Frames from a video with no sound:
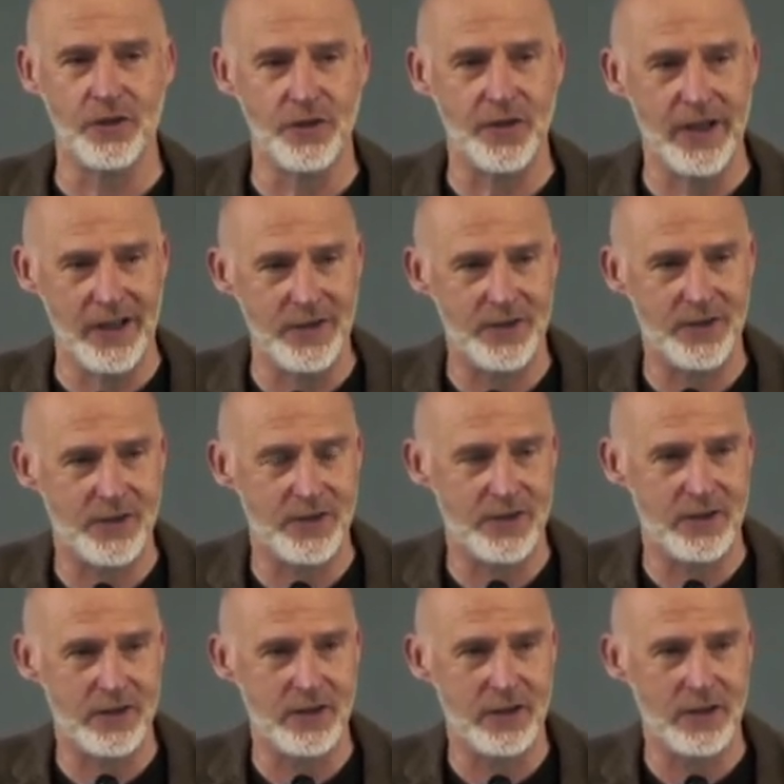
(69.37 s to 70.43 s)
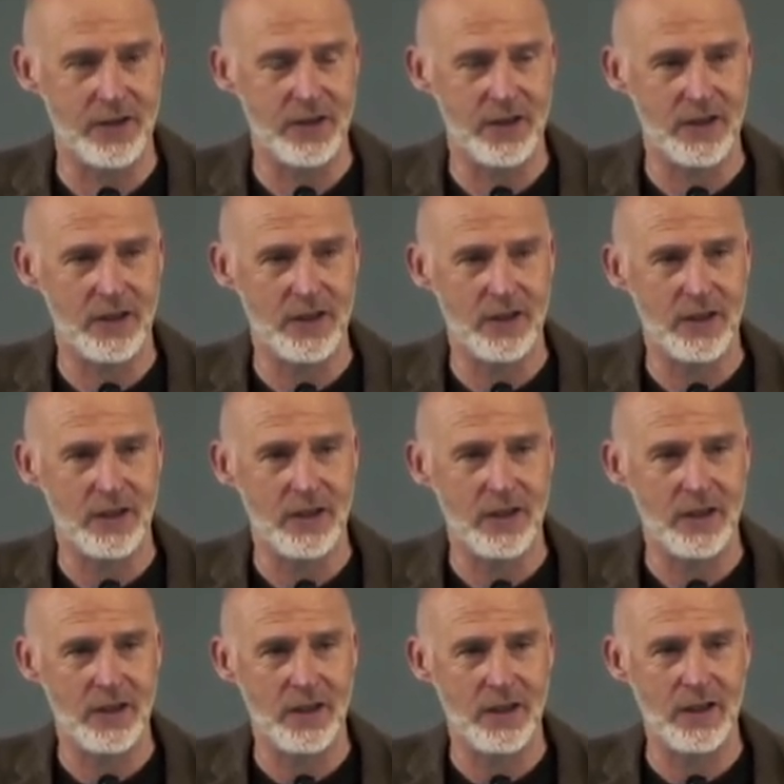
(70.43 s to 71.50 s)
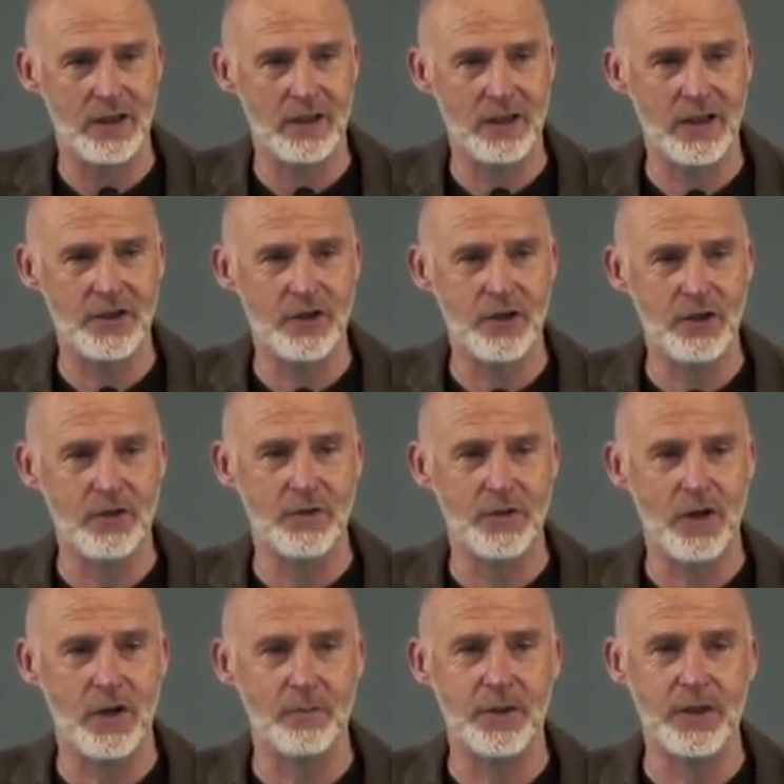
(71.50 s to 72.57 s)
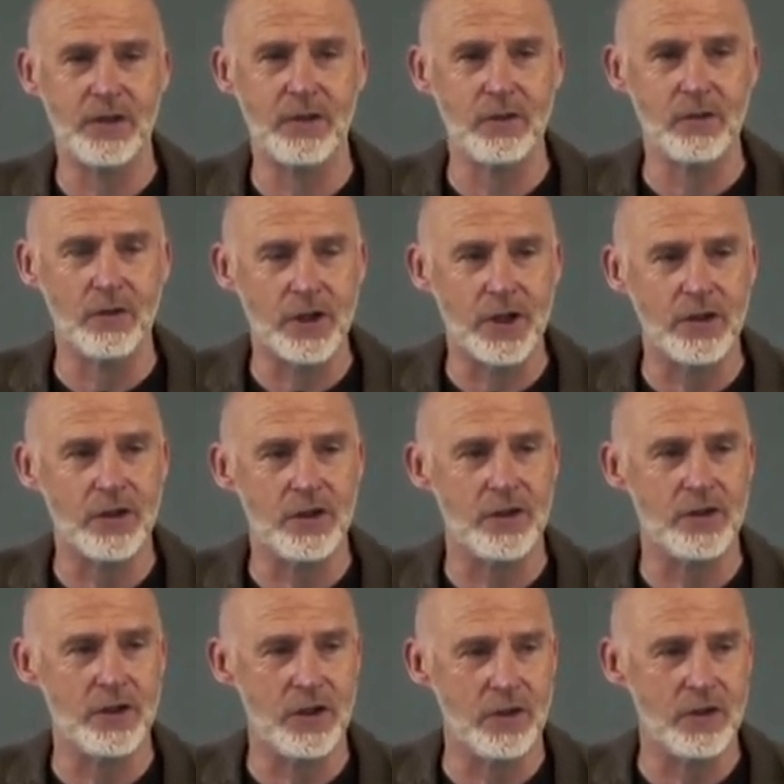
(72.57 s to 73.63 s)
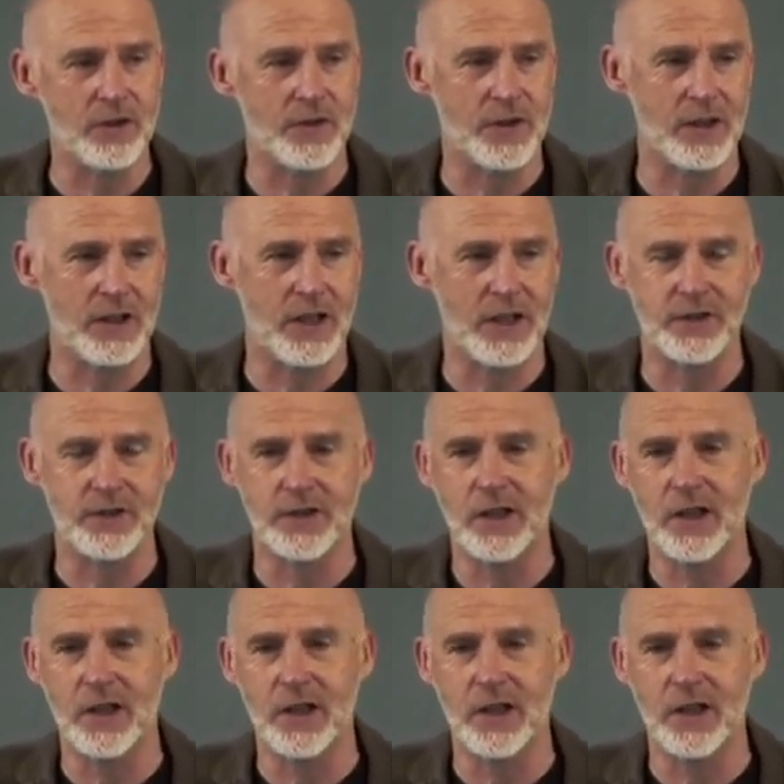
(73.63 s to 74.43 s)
this? Unless you've not been looking at the news for the last